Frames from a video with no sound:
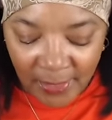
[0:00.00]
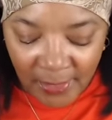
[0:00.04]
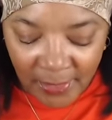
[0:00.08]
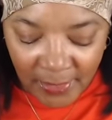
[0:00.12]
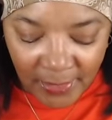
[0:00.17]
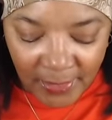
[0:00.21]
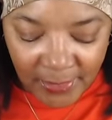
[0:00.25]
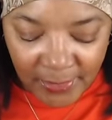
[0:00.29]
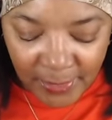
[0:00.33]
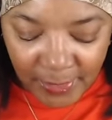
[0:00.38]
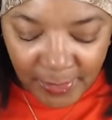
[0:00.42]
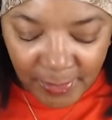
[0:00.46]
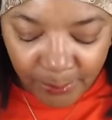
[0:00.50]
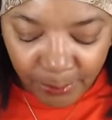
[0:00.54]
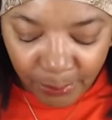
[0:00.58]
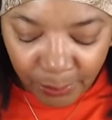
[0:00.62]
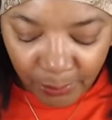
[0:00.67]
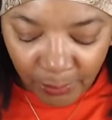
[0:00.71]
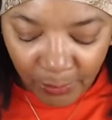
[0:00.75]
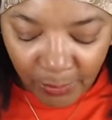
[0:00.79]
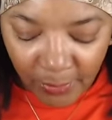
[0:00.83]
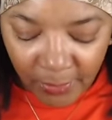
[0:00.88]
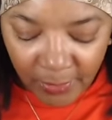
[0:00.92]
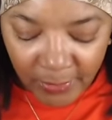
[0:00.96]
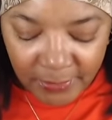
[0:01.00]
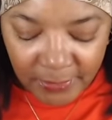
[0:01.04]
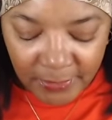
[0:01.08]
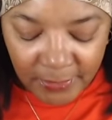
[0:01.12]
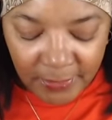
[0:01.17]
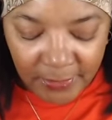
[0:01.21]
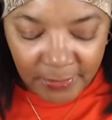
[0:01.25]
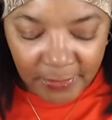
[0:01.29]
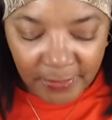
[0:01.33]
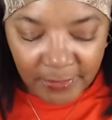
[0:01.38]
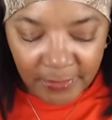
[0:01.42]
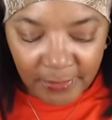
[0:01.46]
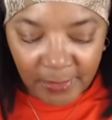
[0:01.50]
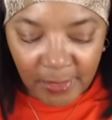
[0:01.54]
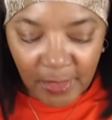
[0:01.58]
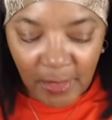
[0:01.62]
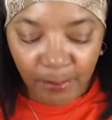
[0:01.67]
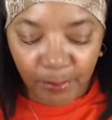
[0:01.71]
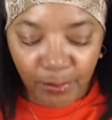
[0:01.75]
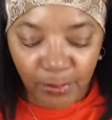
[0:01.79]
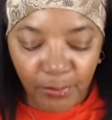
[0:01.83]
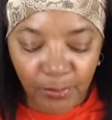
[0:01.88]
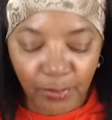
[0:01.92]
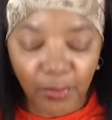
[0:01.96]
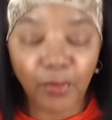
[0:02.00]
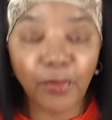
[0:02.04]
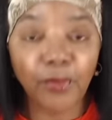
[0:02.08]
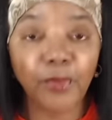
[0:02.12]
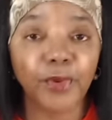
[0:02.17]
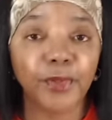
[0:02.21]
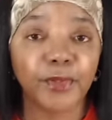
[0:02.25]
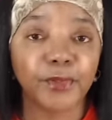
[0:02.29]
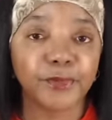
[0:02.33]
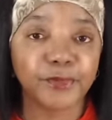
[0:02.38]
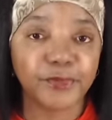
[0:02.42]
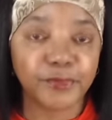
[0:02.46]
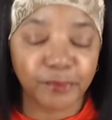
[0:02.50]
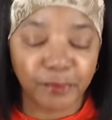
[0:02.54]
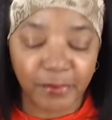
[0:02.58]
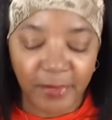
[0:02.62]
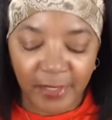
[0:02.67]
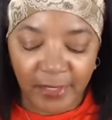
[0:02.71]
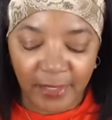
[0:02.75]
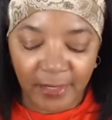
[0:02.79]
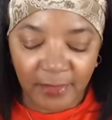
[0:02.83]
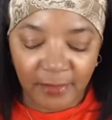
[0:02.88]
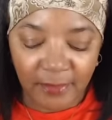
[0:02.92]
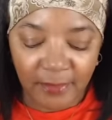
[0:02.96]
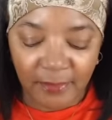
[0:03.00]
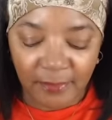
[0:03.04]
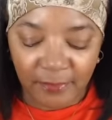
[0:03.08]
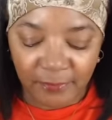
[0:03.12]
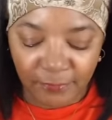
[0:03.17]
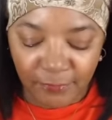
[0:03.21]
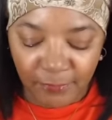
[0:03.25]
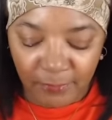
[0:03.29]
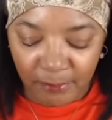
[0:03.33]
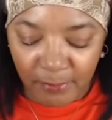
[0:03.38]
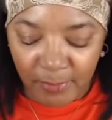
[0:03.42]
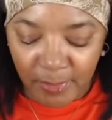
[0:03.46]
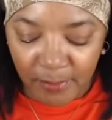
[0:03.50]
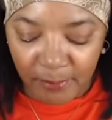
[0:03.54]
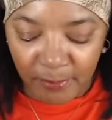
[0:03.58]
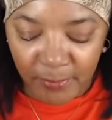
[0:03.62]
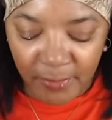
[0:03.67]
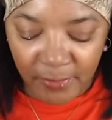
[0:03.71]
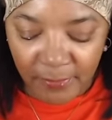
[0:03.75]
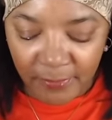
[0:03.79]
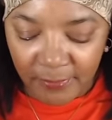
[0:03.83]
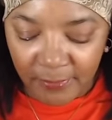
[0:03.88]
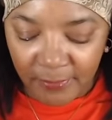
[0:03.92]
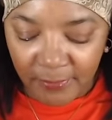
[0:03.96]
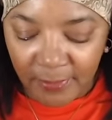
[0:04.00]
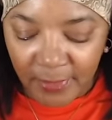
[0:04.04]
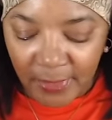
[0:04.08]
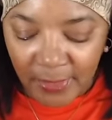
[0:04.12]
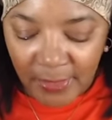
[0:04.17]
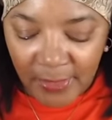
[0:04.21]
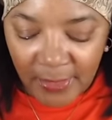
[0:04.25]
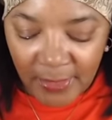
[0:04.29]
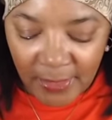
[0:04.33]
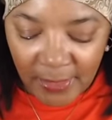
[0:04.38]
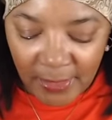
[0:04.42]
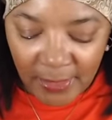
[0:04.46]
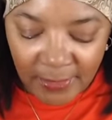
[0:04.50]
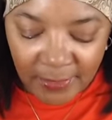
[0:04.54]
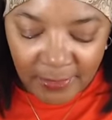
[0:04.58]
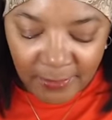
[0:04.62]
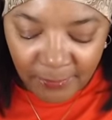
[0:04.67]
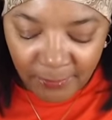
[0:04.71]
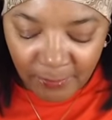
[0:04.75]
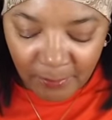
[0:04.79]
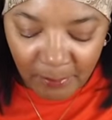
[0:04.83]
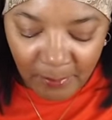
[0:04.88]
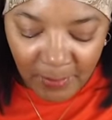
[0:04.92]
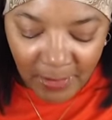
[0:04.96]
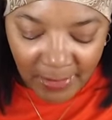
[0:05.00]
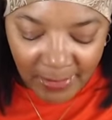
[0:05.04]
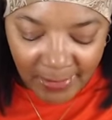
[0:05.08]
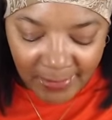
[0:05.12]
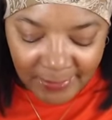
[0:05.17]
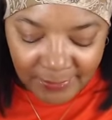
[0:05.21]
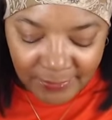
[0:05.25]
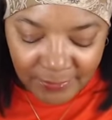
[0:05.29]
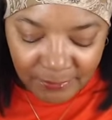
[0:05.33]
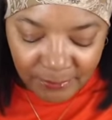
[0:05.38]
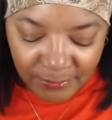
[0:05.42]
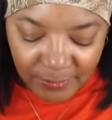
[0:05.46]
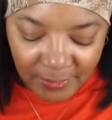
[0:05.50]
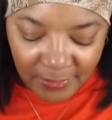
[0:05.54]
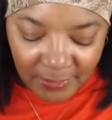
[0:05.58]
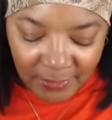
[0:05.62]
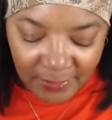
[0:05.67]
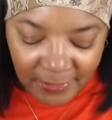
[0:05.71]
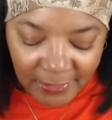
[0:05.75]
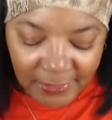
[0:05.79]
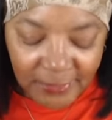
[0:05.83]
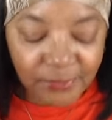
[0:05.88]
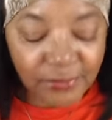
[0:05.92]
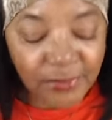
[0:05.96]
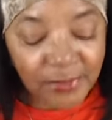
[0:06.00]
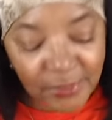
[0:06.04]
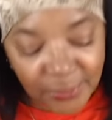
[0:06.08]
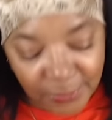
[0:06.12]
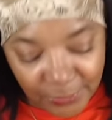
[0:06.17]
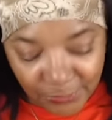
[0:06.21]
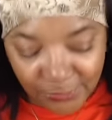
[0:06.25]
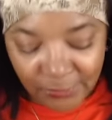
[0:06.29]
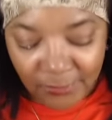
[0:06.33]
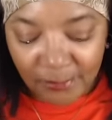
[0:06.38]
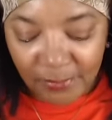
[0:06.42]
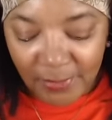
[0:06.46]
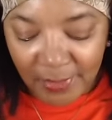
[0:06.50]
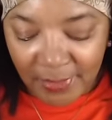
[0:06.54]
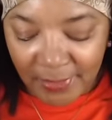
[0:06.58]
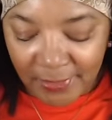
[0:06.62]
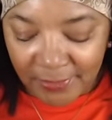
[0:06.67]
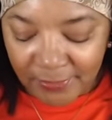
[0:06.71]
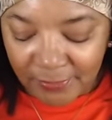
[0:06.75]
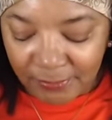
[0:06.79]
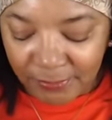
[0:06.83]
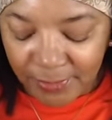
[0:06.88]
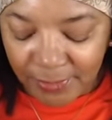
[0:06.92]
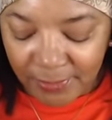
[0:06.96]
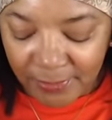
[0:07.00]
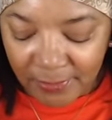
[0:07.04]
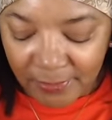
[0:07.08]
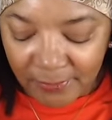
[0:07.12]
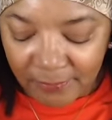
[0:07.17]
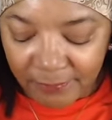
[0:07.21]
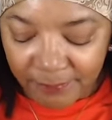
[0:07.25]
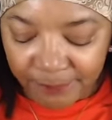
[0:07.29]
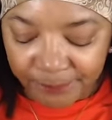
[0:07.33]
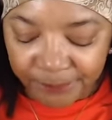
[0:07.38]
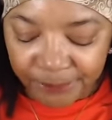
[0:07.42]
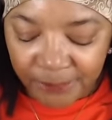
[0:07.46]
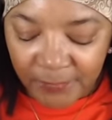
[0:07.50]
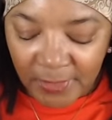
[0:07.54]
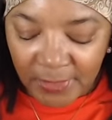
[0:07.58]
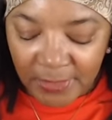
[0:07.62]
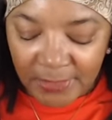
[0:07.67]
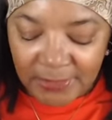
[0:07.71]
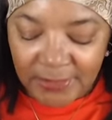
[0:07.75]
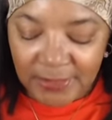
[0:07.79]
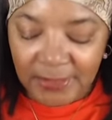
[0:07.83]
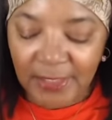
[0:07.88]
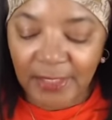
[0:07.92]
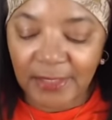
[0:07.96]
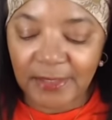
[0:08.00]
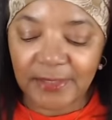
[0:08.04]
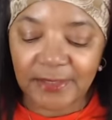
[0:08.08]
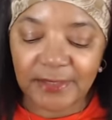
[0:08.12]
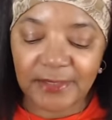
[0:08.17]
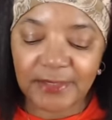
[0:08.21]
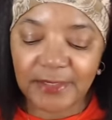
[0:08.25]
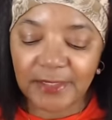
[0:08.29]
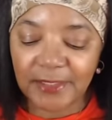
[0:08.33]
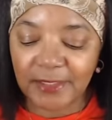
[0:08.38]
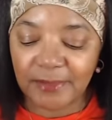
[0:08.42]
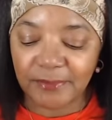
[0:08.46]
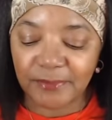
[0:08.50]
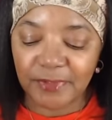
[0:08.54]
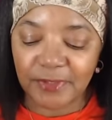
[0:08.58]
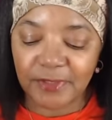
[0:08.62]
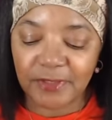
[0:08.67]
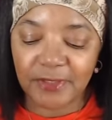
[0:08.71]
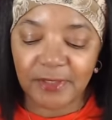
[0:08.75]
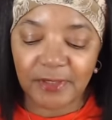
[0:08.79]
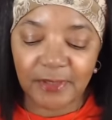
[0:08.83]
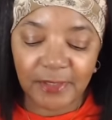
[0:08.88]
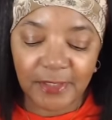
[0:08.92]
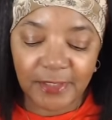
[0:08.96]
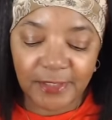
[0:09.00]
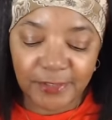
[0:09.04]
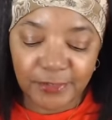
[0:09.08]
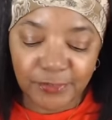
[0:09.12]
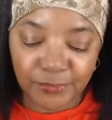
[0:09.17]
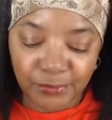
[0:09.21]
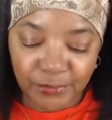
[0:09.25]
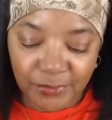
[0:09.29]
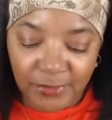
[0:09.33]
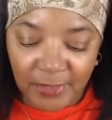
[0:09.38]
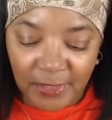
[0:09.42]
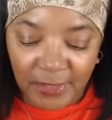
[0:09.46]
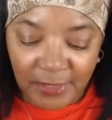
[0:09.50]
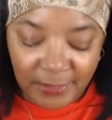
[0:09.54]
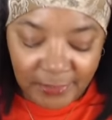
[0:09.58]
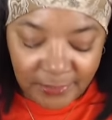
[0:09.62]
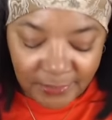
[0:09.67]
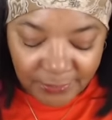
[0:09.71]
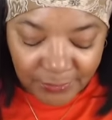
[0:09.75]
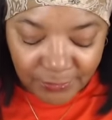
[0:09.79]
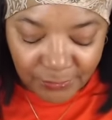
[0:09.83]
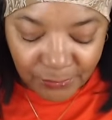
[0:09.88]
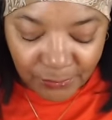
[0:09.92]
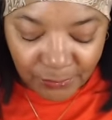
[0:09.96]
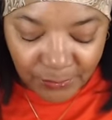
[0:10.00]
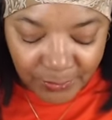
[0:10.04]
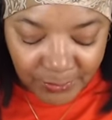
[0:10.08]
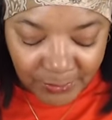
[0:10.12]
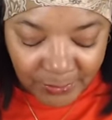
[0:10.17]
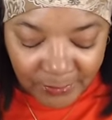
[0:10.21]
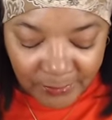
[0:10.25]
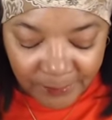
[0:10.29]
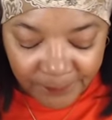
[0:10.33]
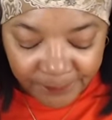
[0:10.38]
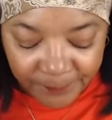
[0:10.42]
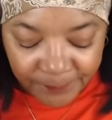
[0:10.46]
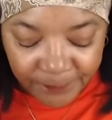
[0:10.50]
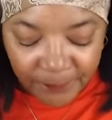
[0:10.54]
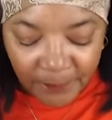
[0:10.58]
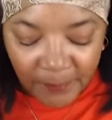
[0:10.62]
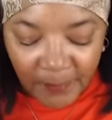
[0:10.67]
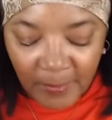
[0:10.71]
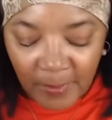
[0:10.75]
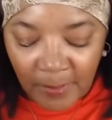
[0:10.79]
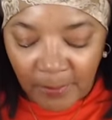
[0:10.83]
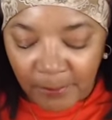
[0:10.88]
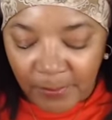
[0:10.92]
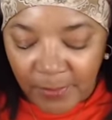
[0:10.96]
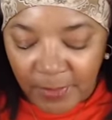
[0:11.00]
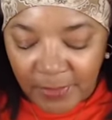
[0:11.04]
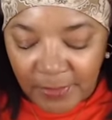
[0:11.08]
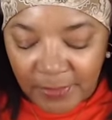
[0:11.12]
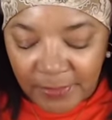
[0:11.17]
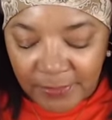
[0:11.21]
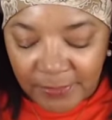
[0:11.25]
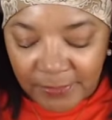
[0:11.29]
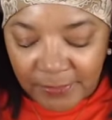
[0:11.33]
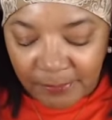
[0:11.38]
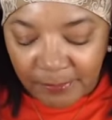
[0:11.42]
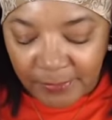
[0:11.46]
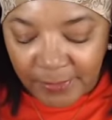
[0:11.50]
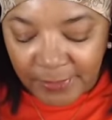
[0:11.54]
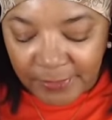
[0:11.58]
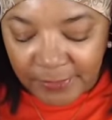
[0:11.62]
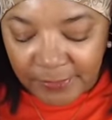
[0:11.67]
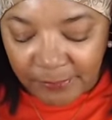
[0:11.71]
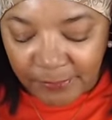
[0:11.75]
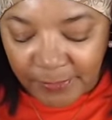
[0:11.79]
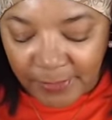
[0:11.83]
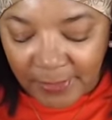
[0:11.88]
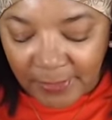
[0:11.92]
and he brought a couple of oils back from my mother. And it reminds me, that's what this reminds me of. It's not the same scent. His were nice as well, but it just makes me